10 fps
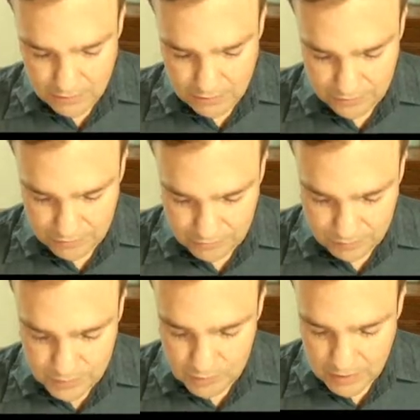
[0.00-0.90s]
So if
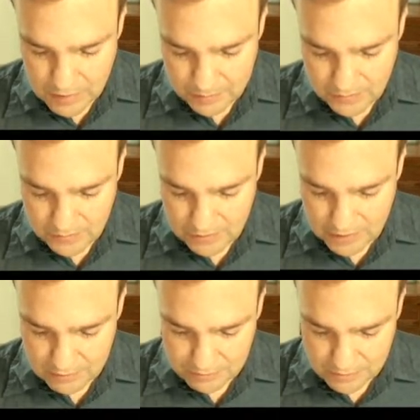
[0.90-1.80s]
mu happens to
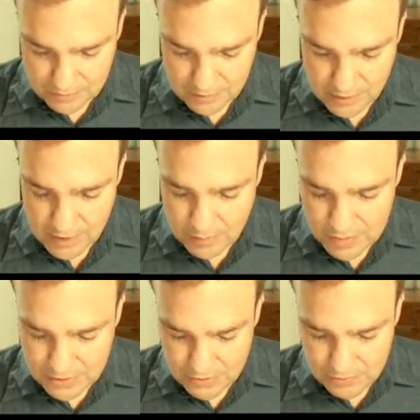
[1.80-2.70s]
have the
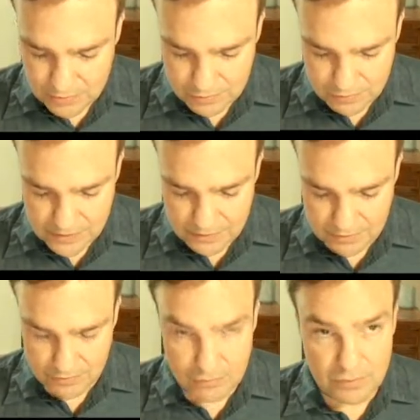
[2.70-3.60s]
peculiar
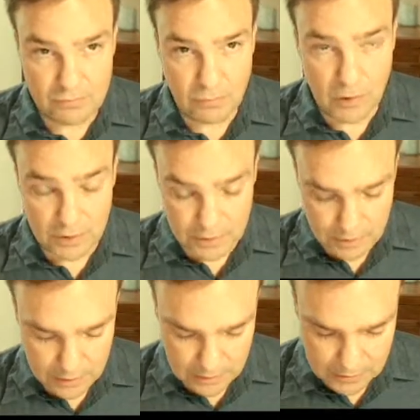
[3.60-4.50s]
value of 1,
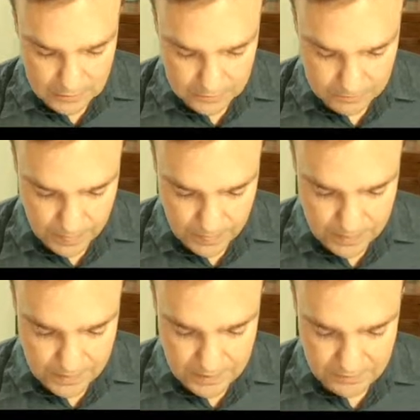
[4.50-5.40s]

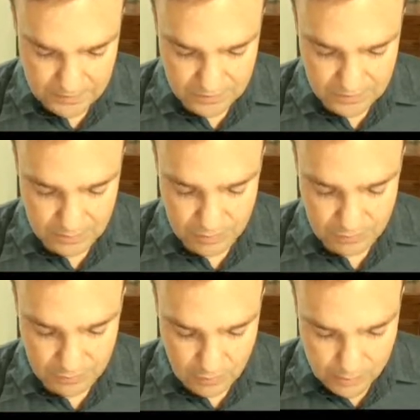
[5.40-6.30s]
then it has this simple
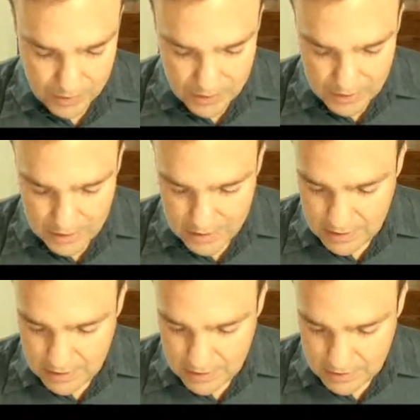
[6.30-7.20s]
form.
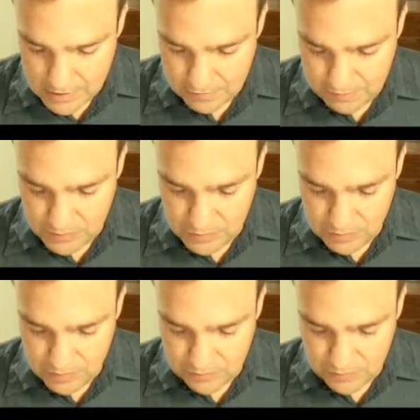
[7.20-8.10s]
And if mu
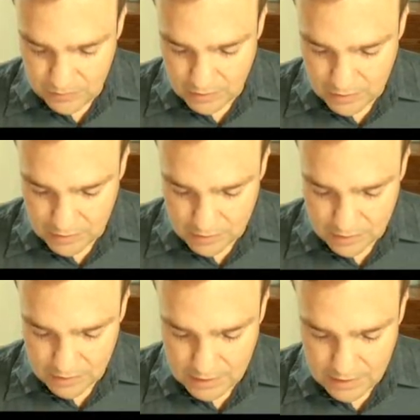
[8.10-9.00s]
is
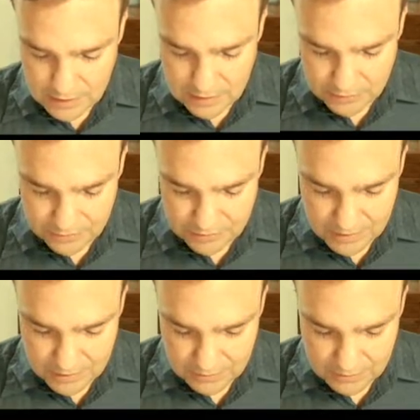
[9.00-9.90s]
anything else, it
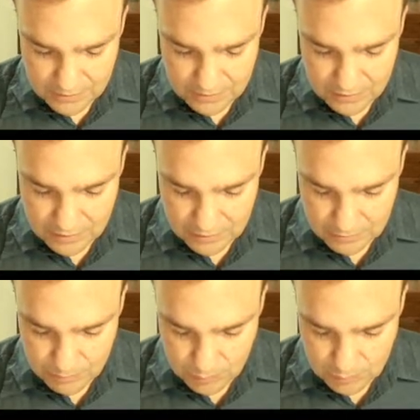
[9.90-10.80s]
has this
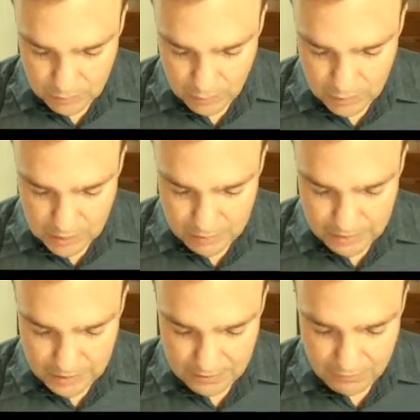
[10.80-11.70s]
little more
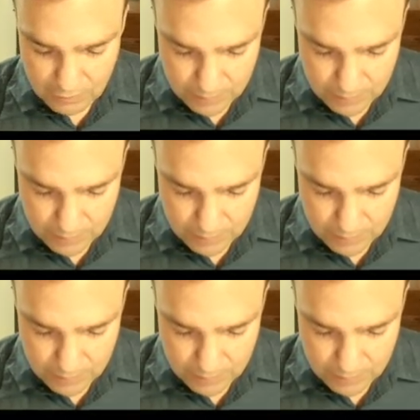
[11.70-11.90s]
complicated form.